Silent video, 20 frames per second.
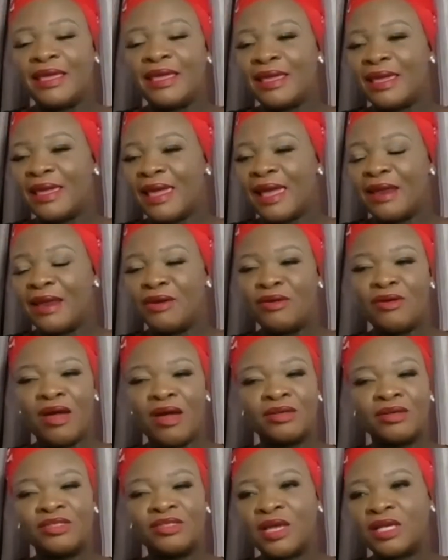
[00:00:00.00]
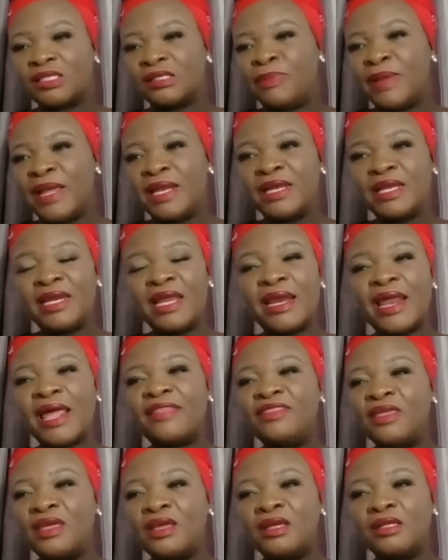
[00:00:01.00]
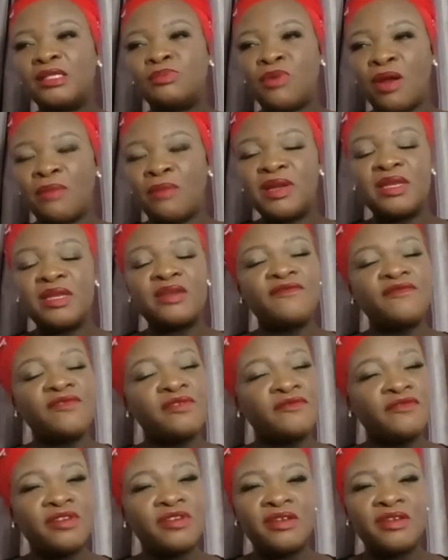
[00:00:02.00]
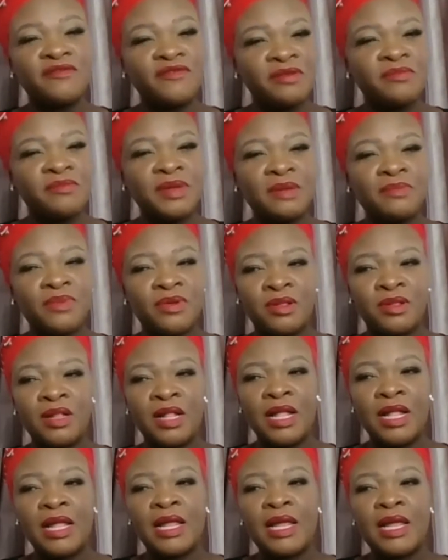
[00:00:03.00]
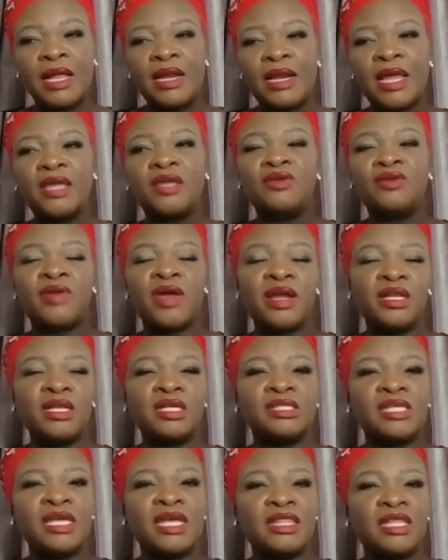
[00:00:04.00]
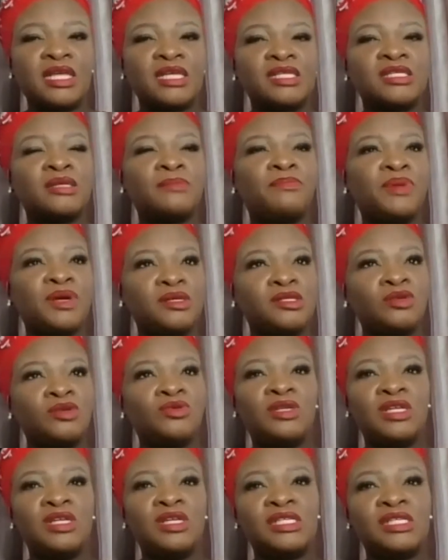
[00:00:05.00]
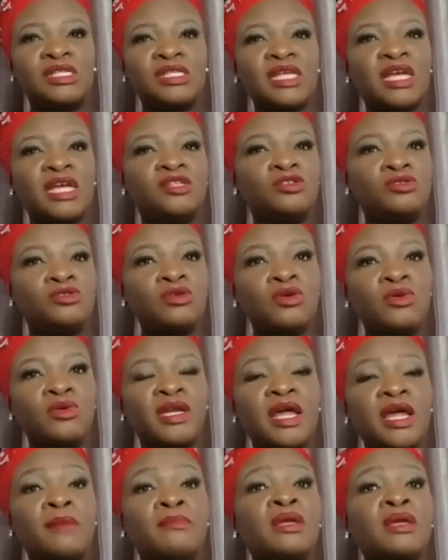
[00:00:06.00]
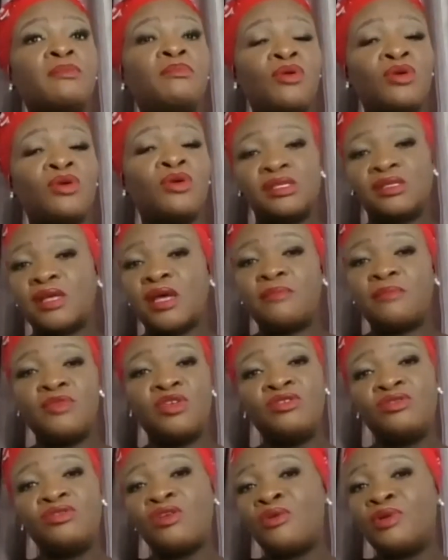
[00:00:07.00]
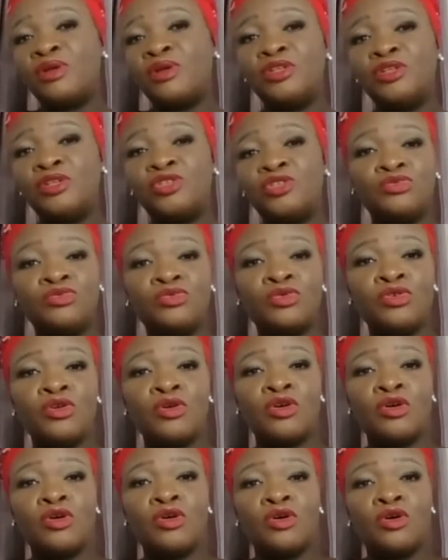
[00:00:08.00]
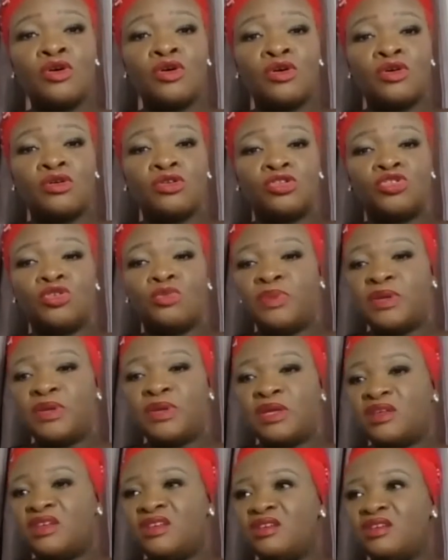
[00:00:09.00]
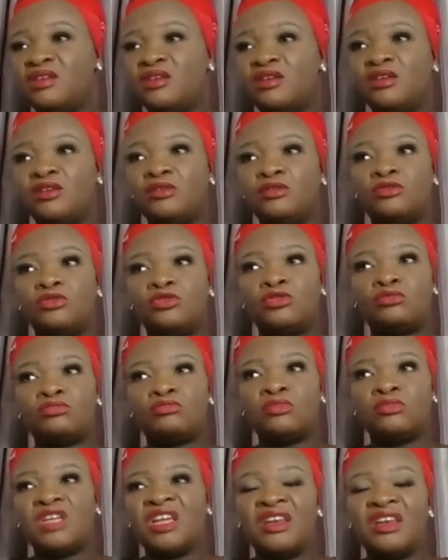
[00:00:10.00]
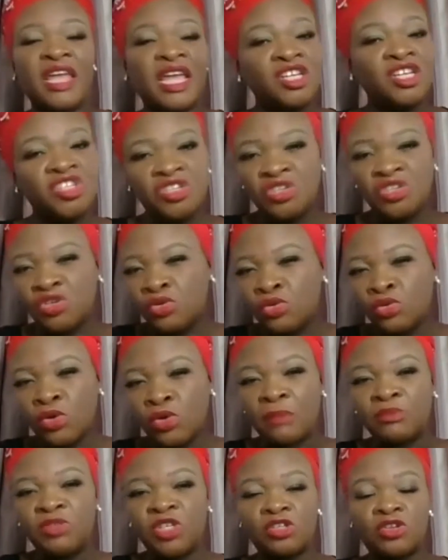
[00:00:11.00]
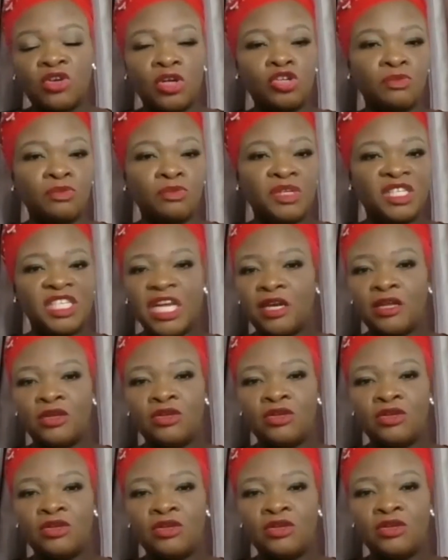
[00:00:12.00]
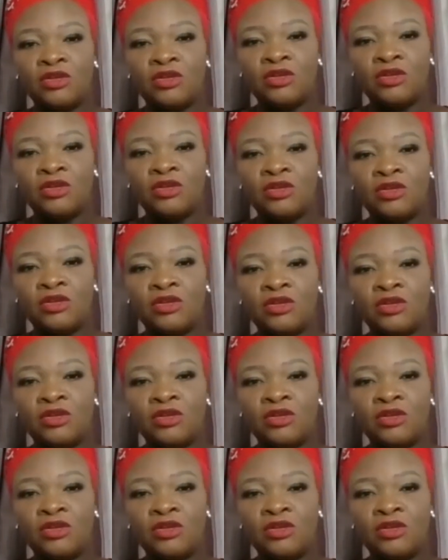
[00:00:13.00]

I don't know how to explain it, and I think it's probably different for different people. Like you rightly say, there's a person who decides, you know what, I'm the boss, I'm not going to be engaging you, I'm just going to be telling you what to do, and